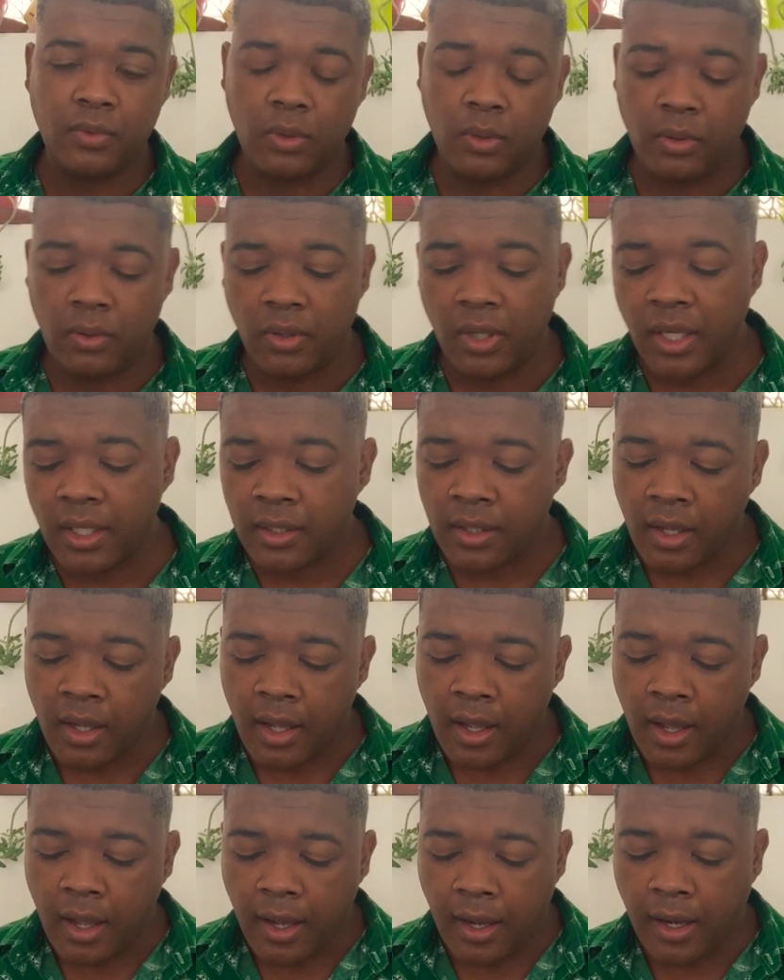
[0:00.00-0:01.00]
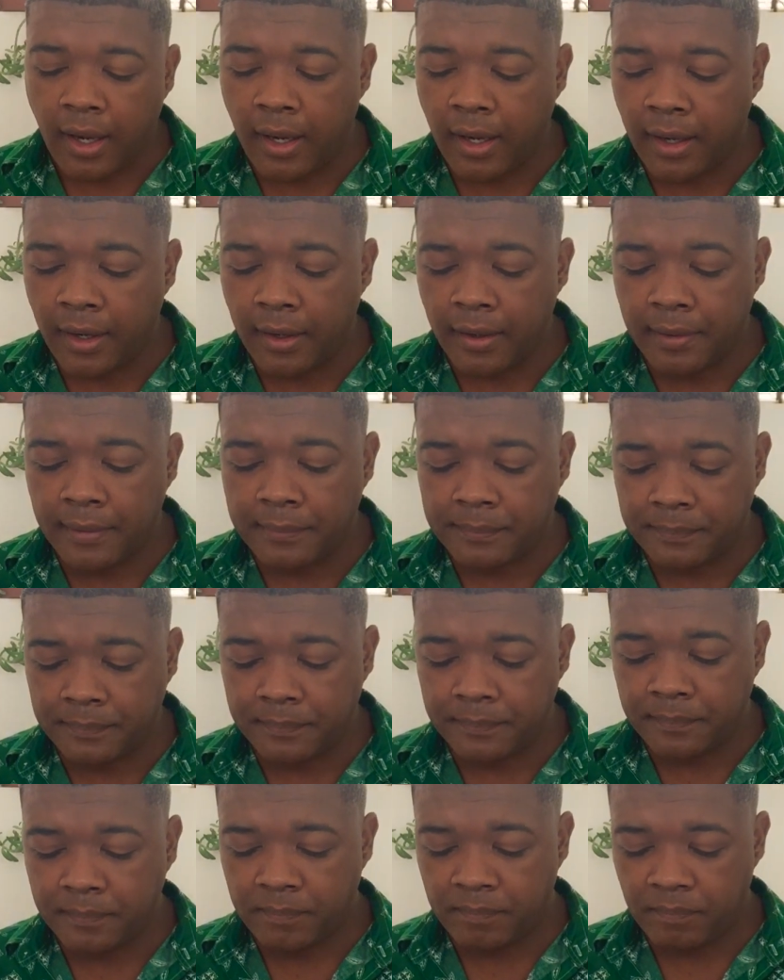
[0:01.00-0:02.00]
All right?
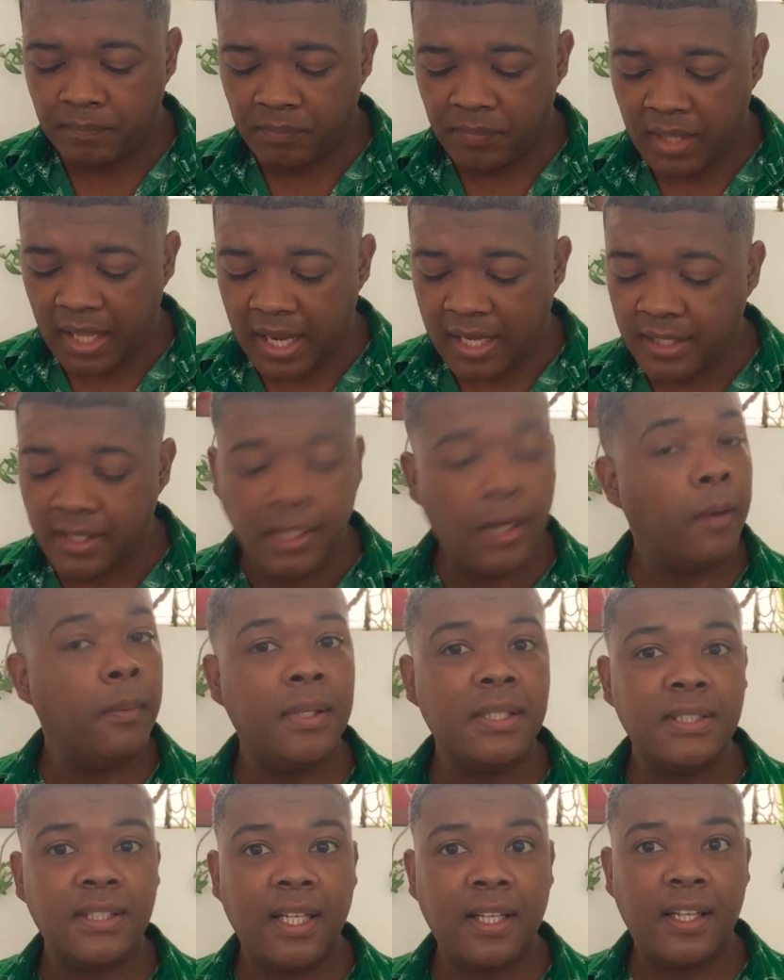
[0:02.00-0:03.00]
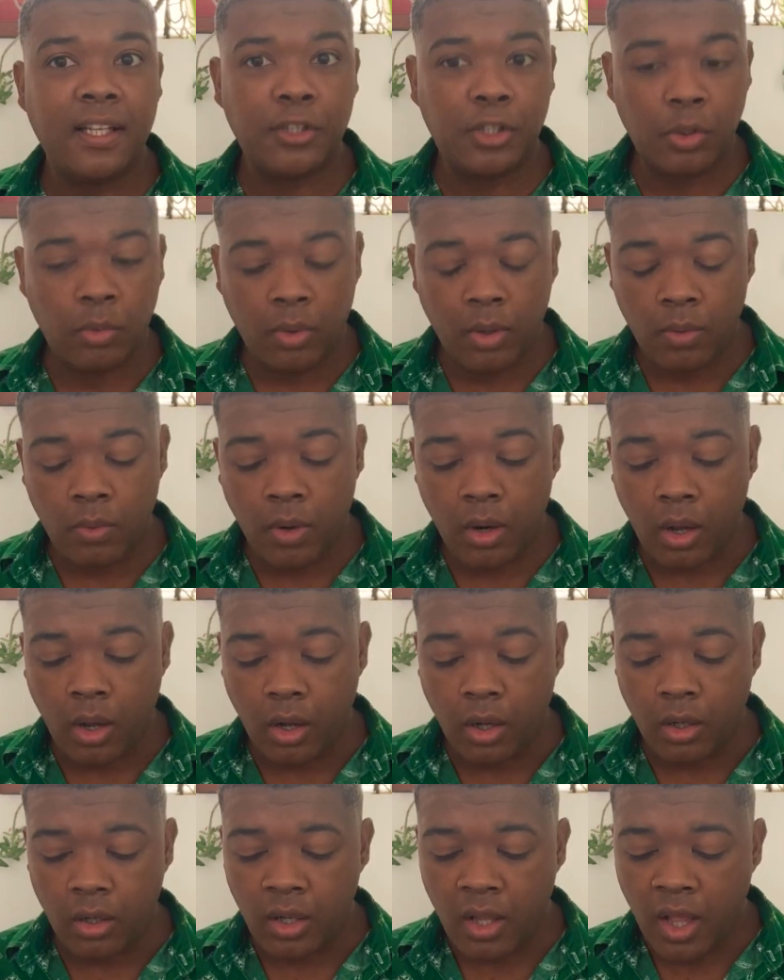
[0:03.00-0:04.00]
And nobody said that you are
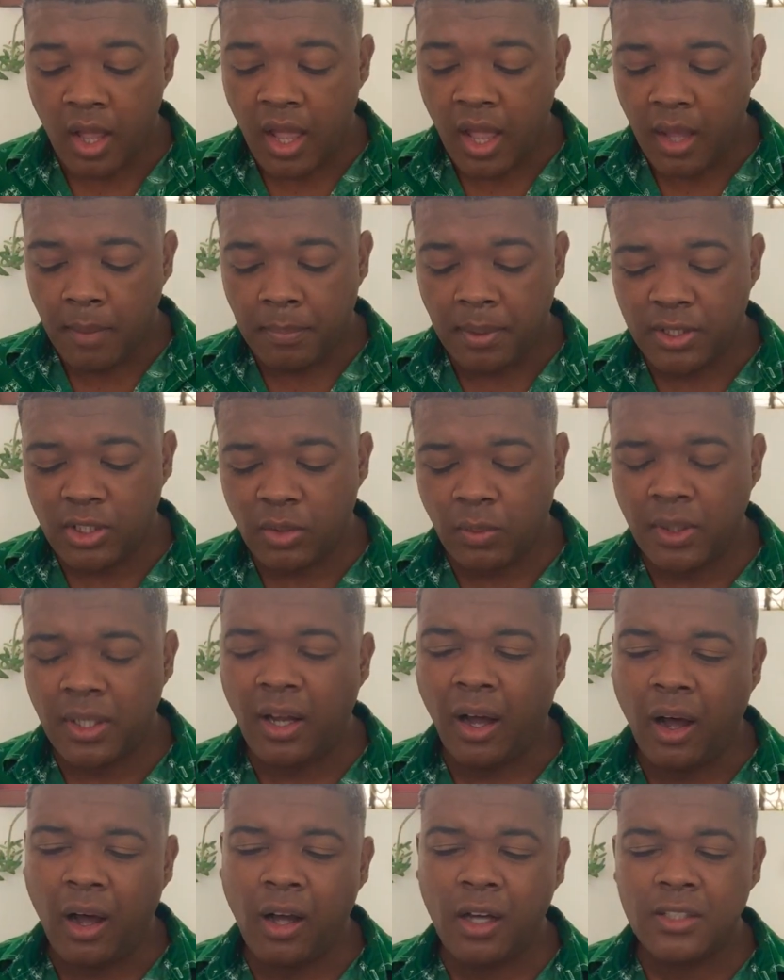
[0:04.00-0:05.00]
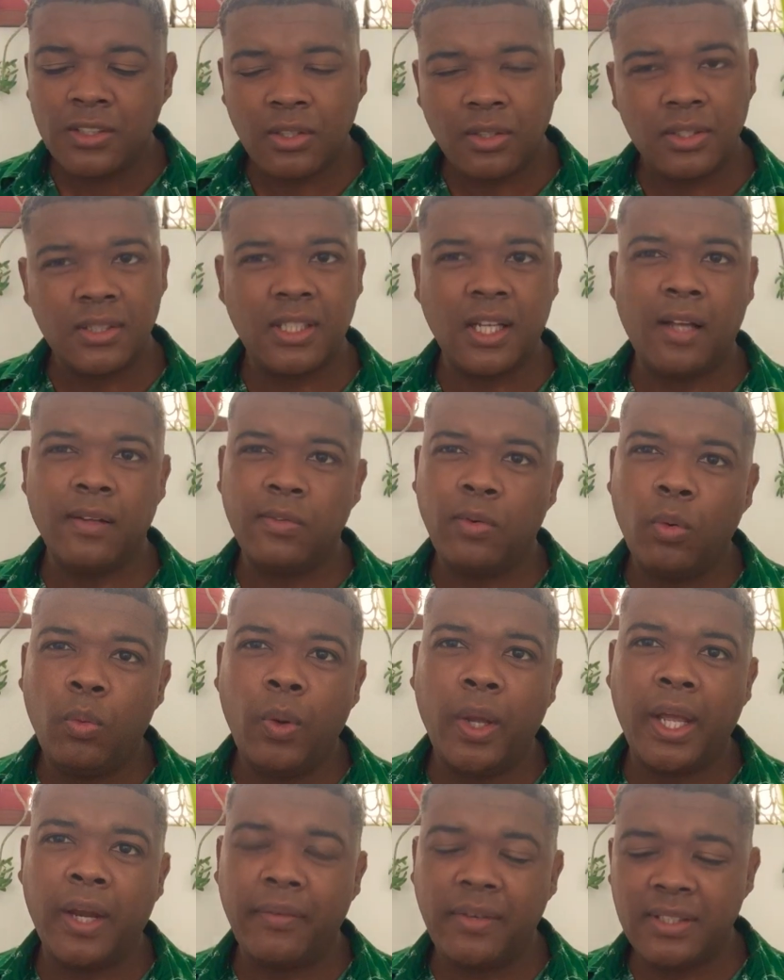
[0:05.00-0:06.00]
wrong. But you want to ask yourself,
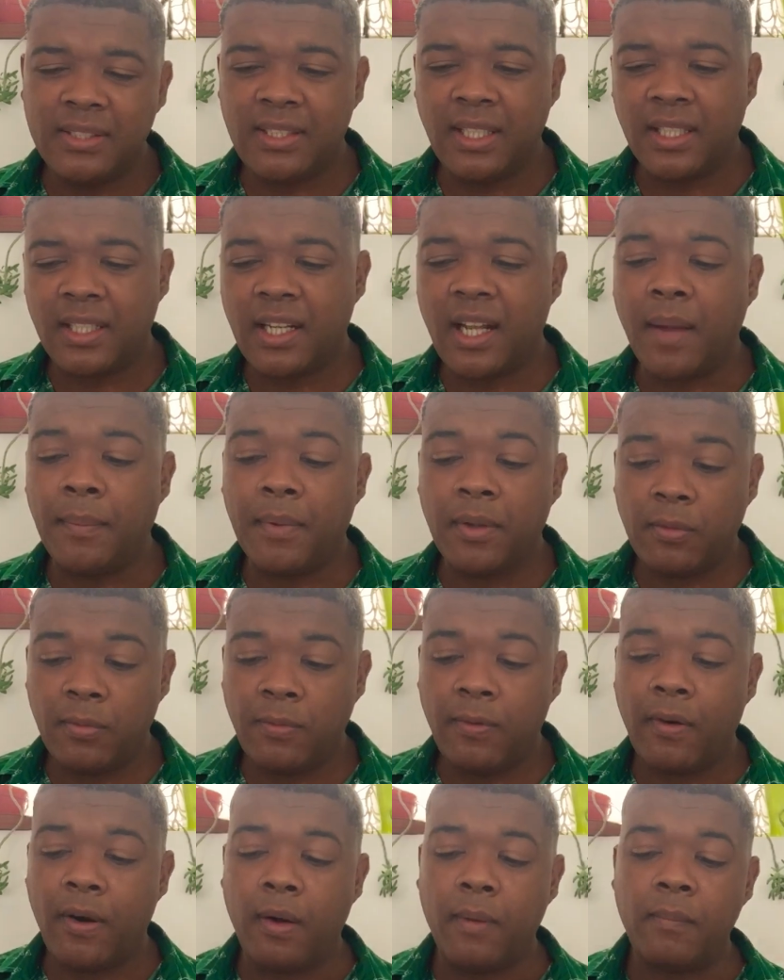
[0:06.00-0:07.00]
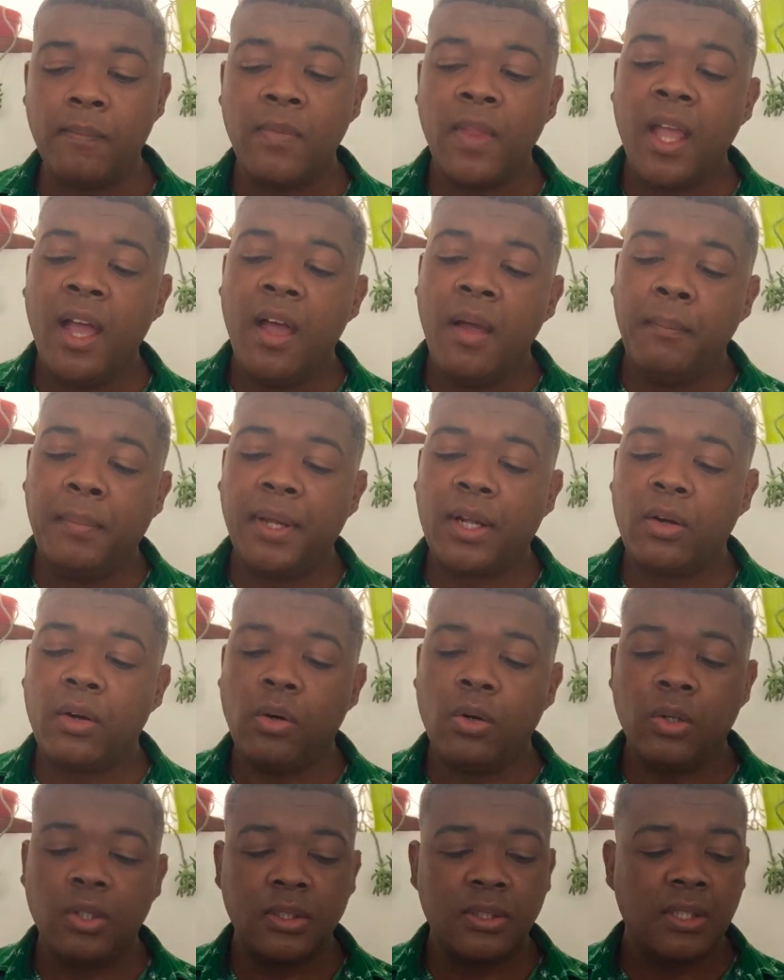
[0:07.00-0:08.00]
where is that coming from?
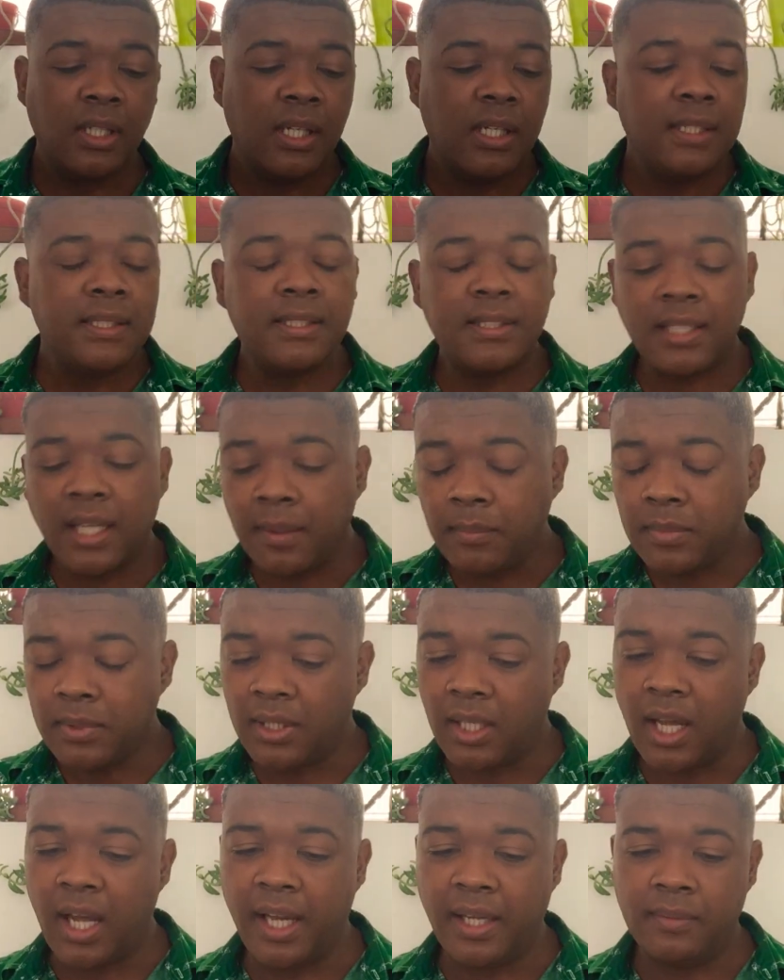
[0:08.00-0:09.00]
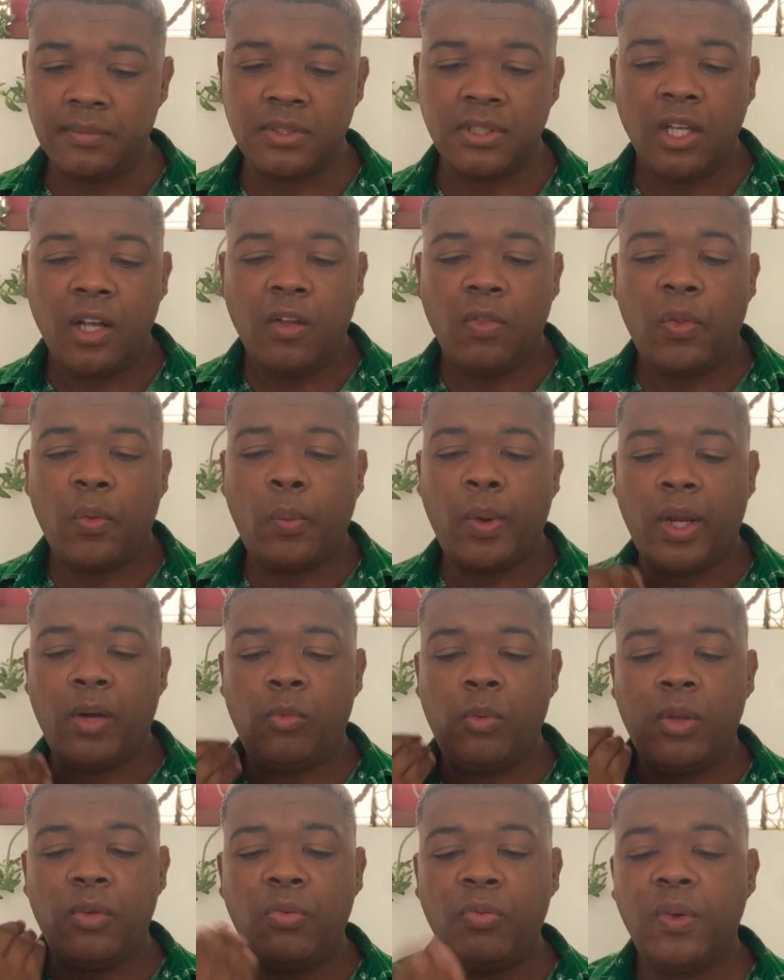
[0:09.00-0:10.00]
Because sometimes when
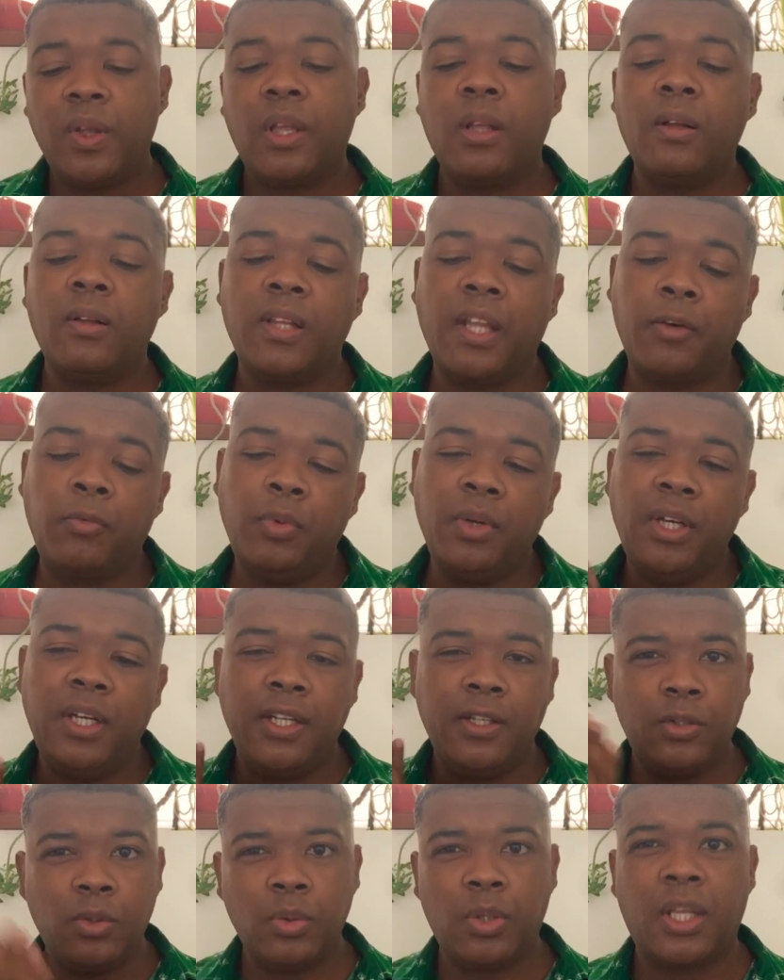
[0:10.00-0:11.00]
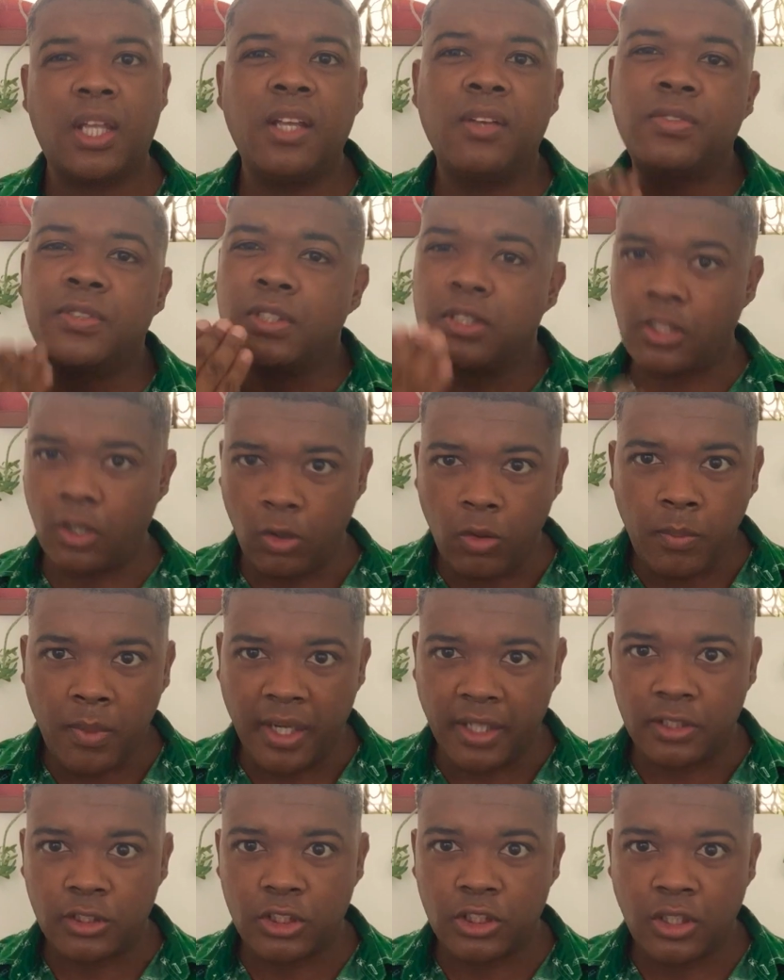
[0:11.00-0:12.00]
we feel that we need to give so
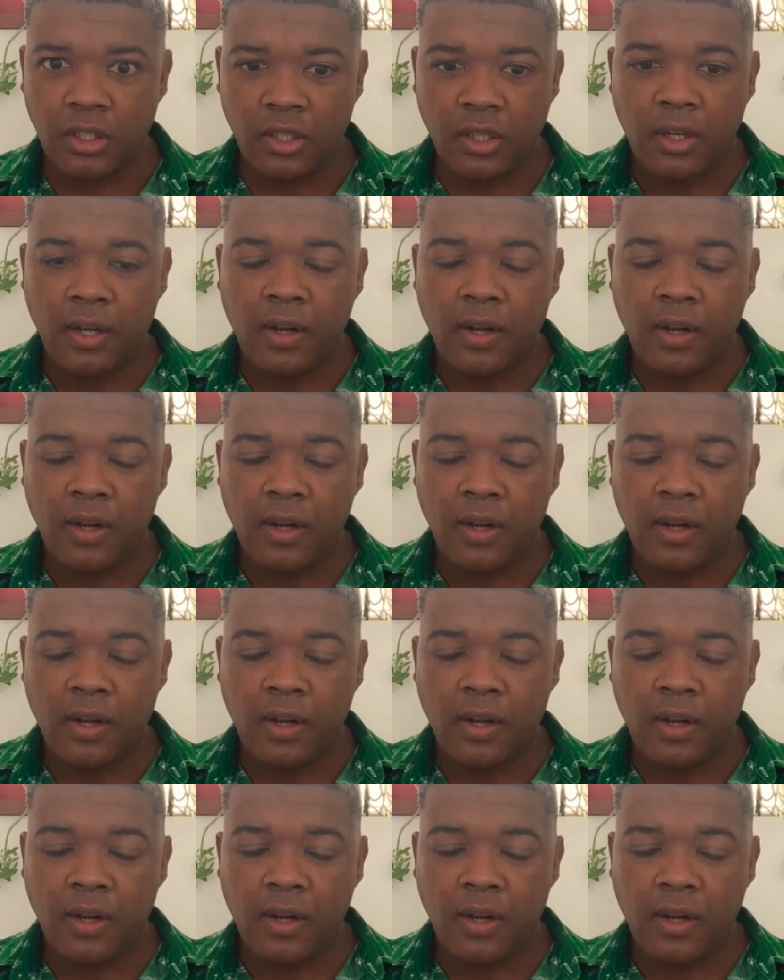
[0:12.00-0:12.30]
much